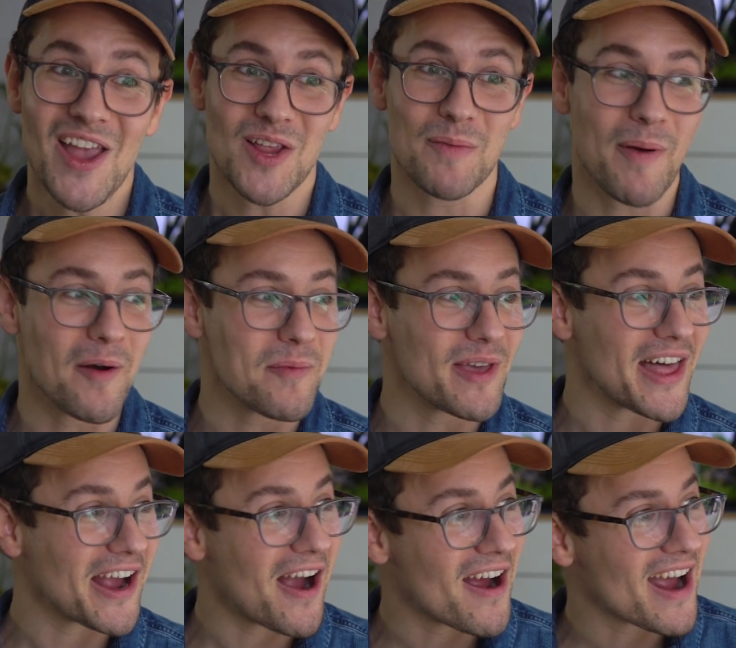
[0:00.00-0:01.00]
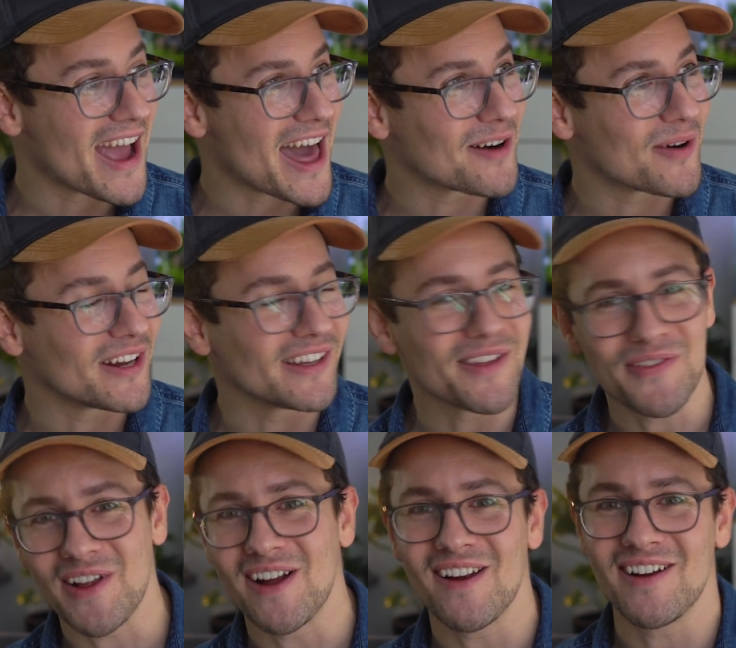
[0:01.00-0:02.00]
You'd probably be like, all right, I don't want to live
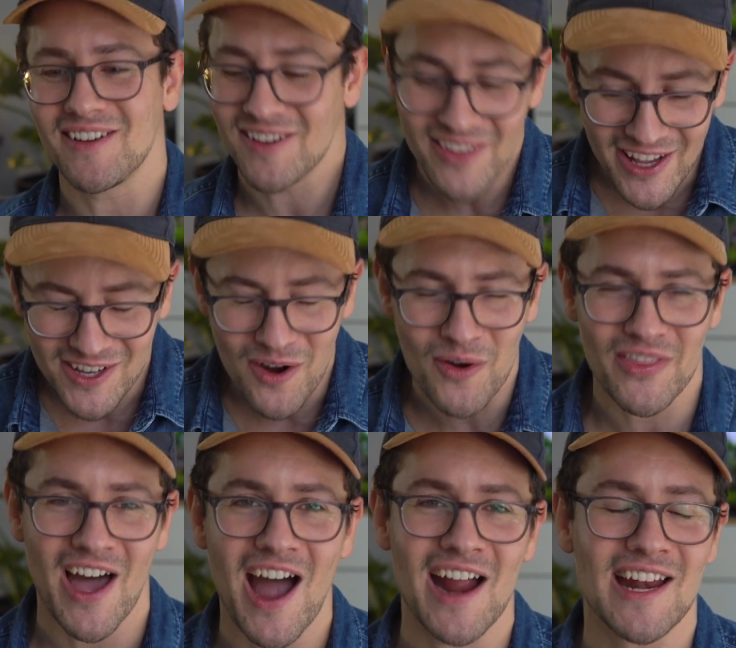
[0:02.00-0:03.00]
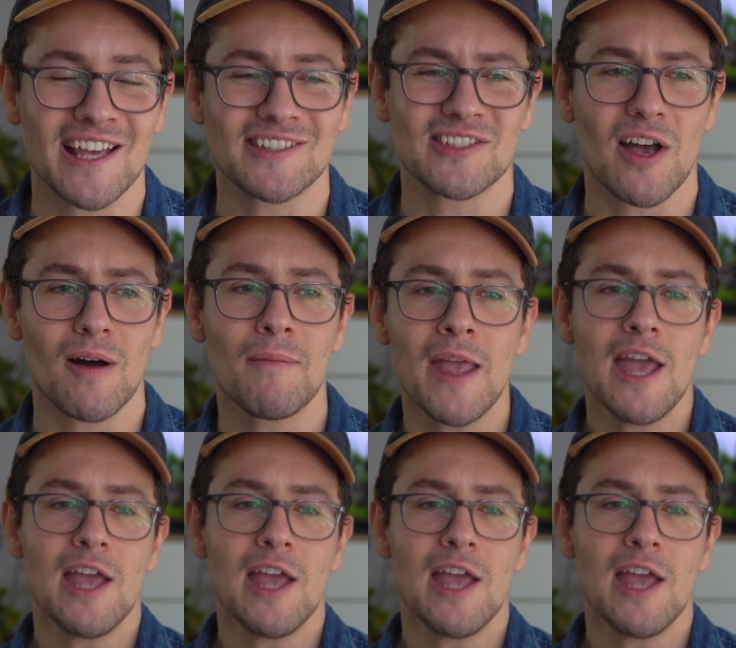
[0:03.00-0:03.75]
here, and you'd like go into hiding. So